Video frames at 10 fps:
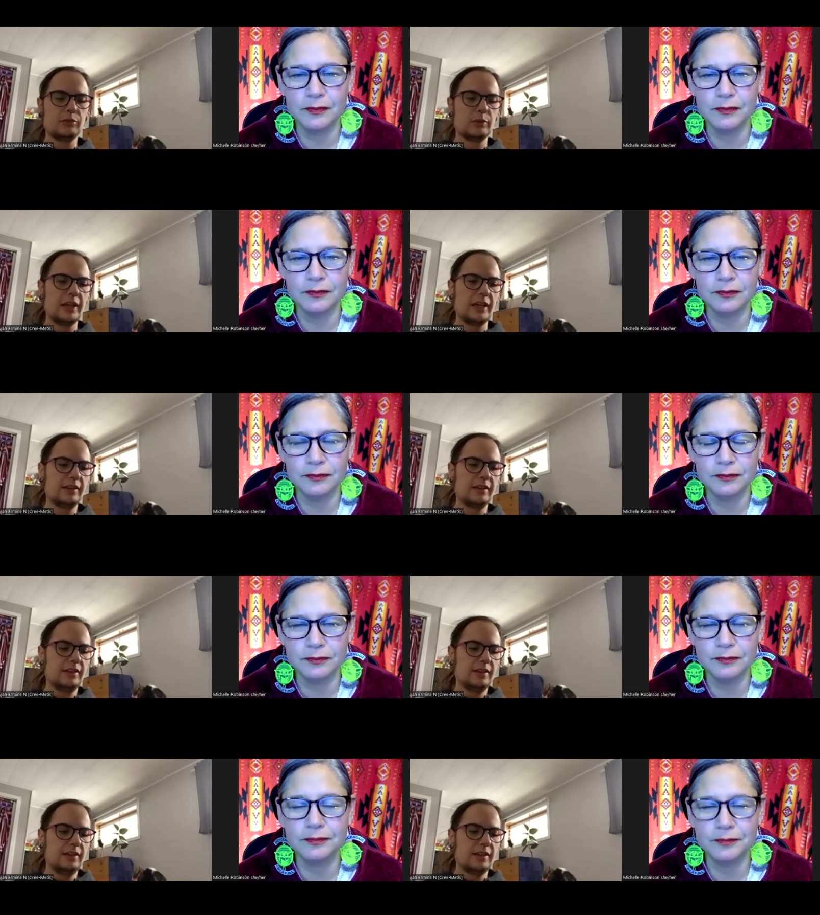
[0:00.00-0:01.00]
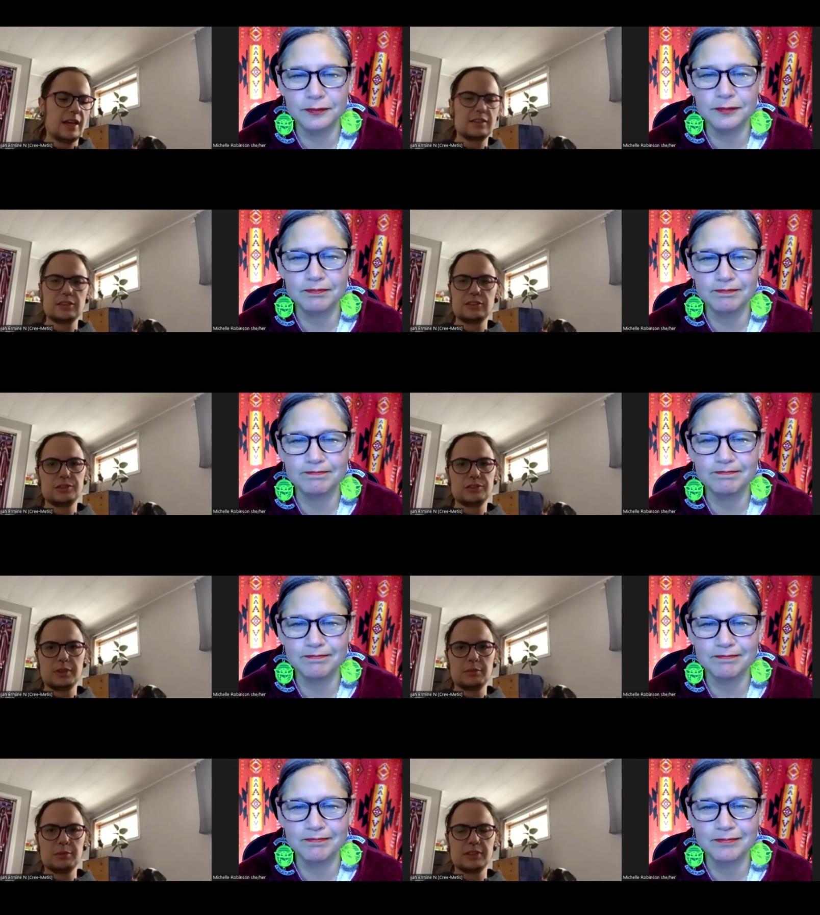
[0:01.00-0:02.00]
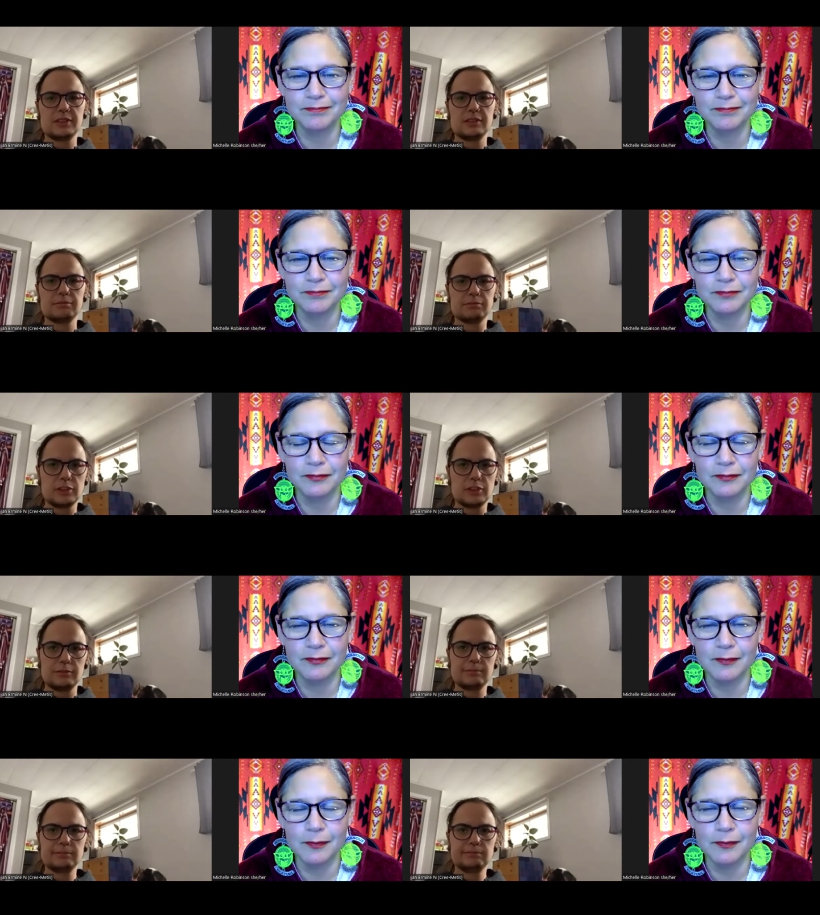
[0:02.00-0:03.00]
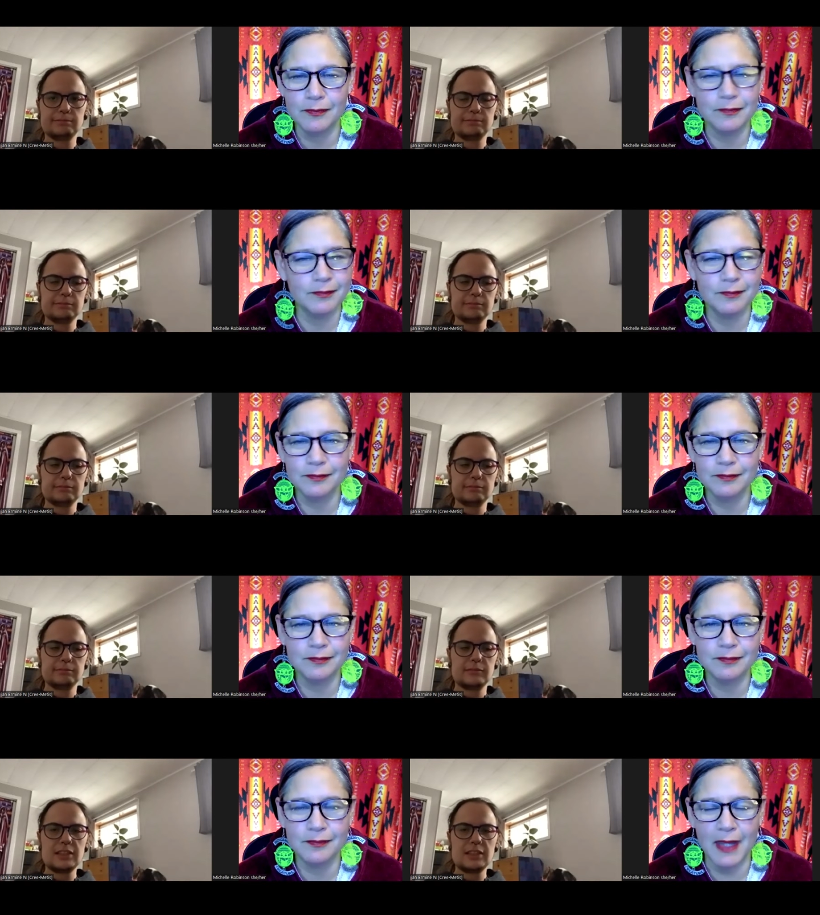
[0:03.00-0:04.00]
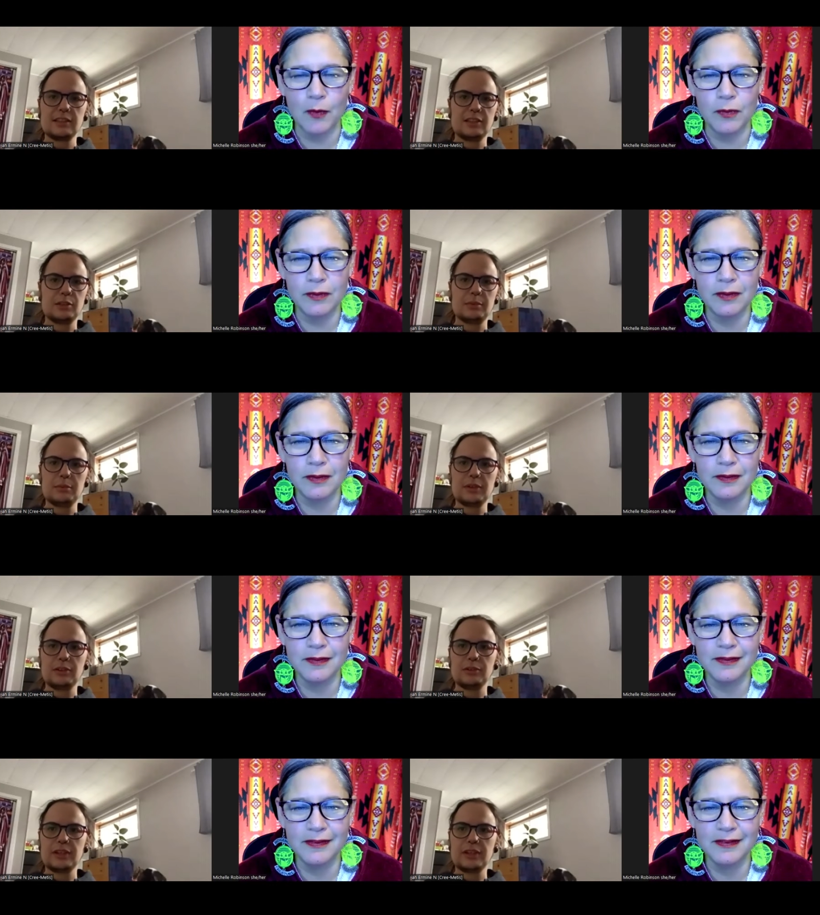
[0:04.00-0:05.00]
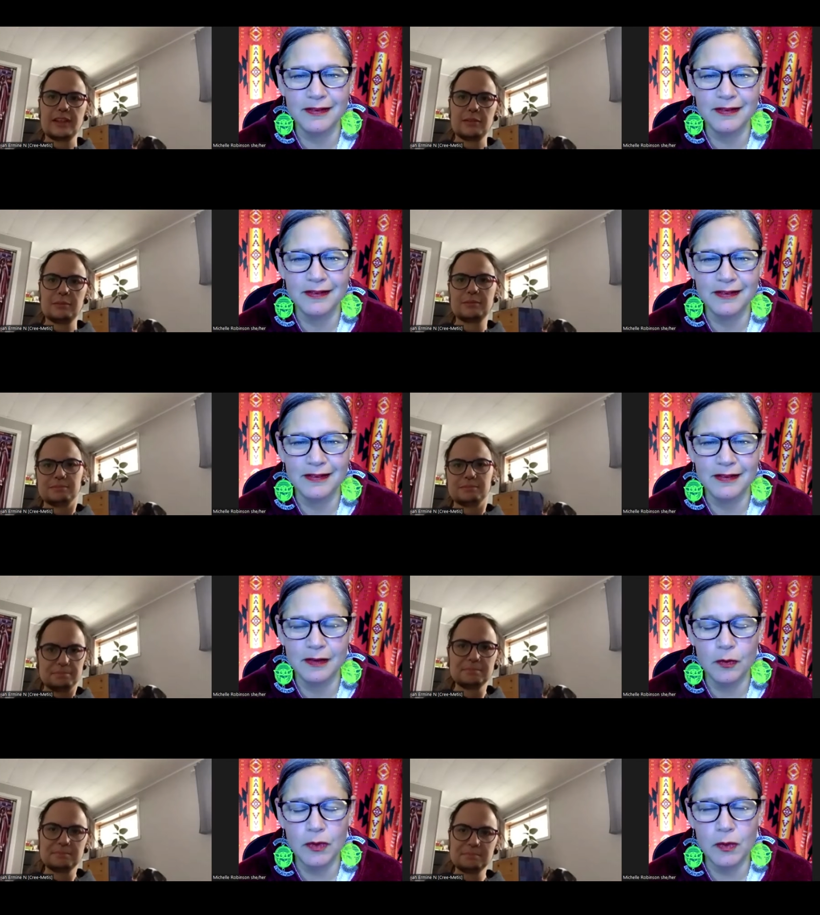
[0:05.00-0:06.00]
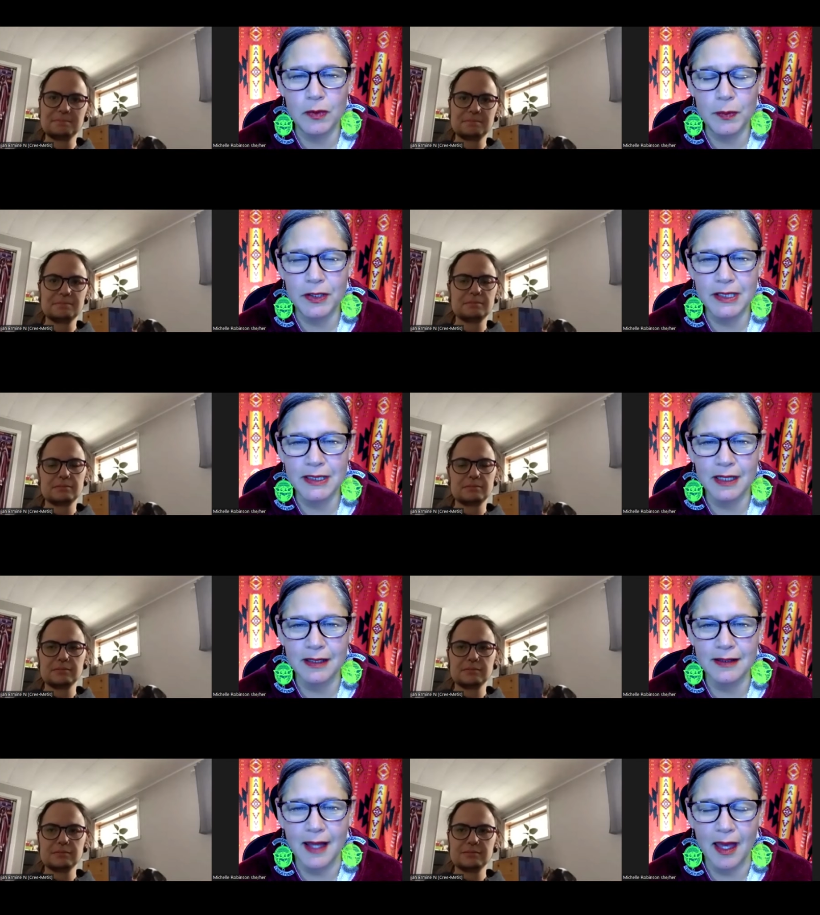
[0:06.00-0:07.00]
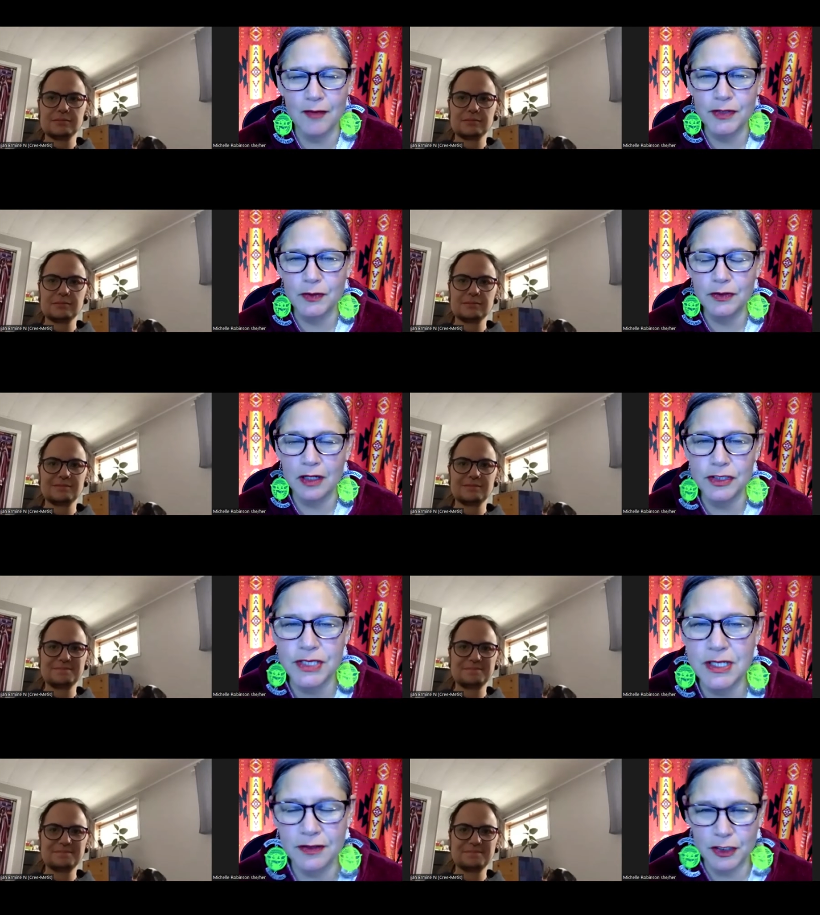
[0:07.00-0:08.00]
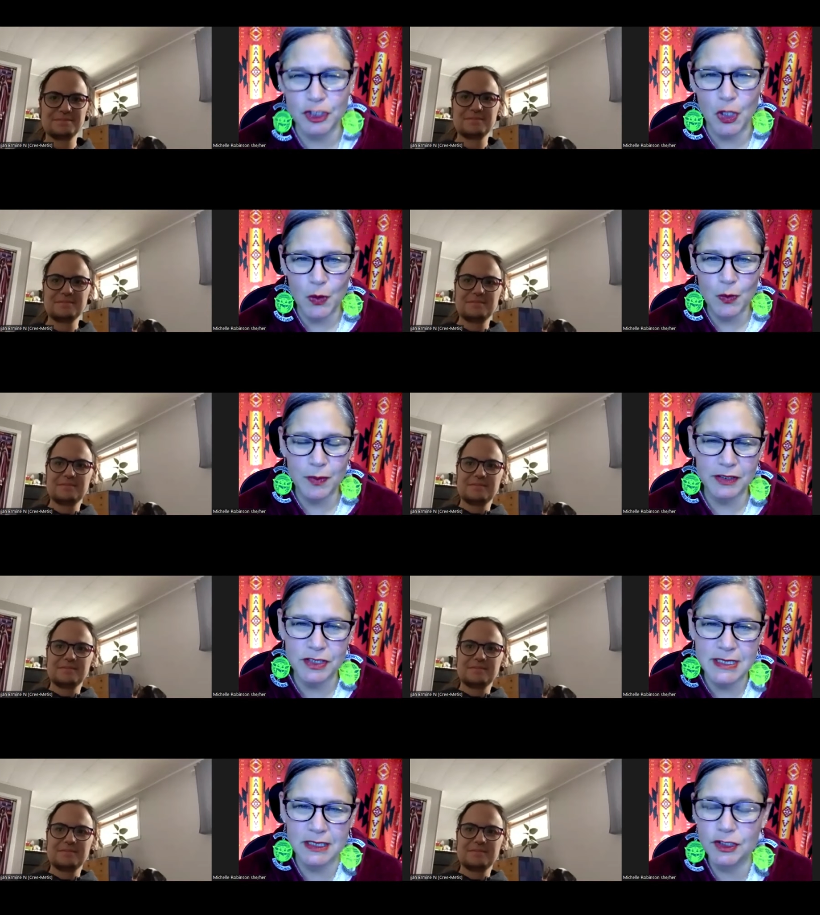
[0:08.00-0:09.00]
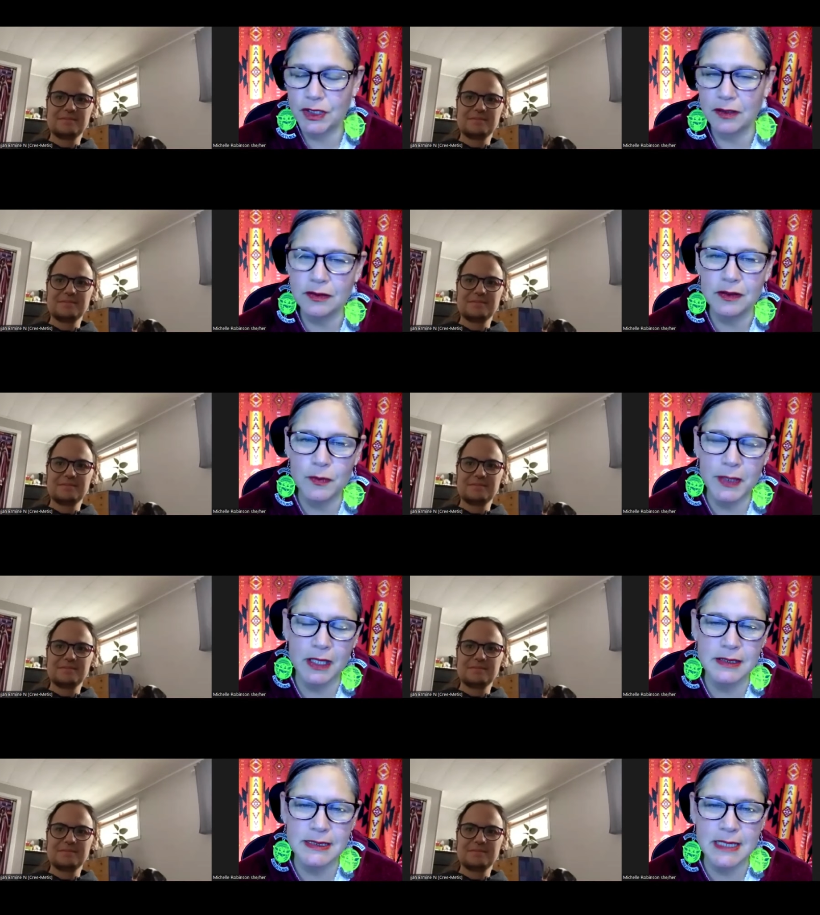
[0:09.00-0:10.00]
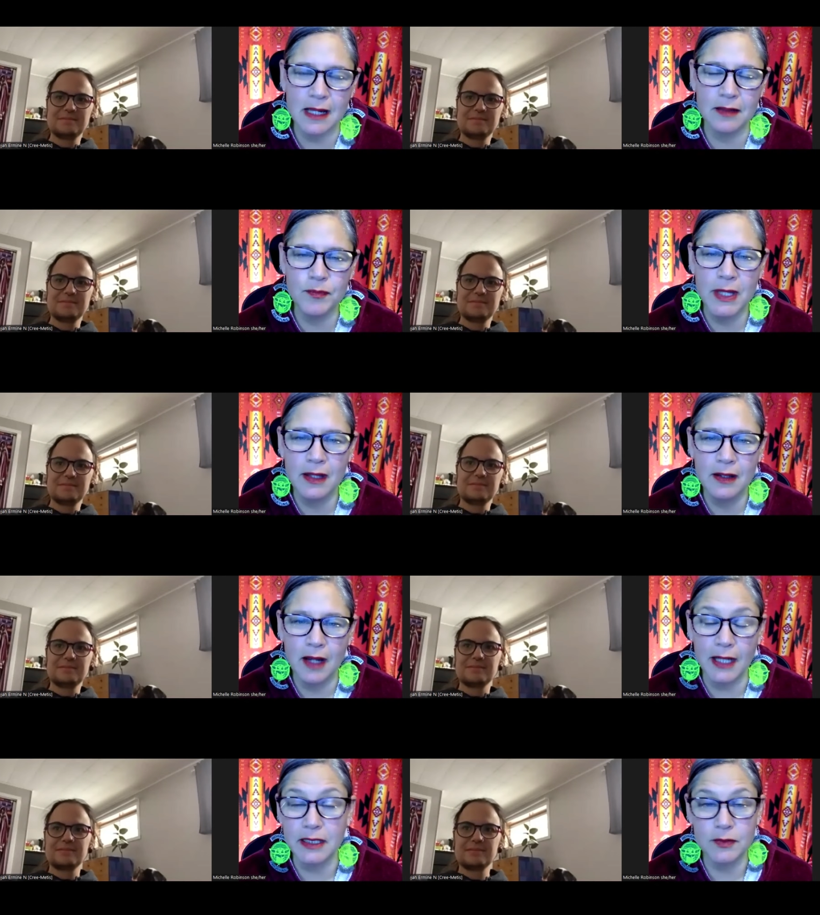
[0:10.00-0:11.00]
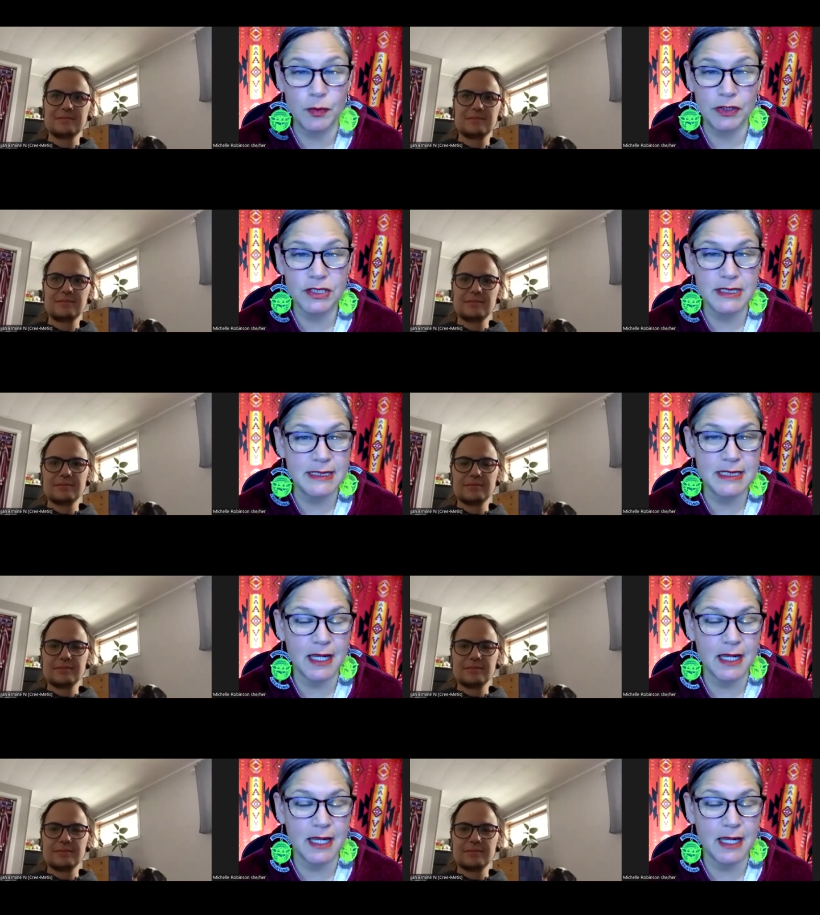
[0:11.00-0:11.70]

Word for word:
Speaker 1: good way as a two spirit person so that's yeah. a little bit about who i am
Speaker 2: well we're pretty lucky to have you not just on the show but just in general because um, i can personally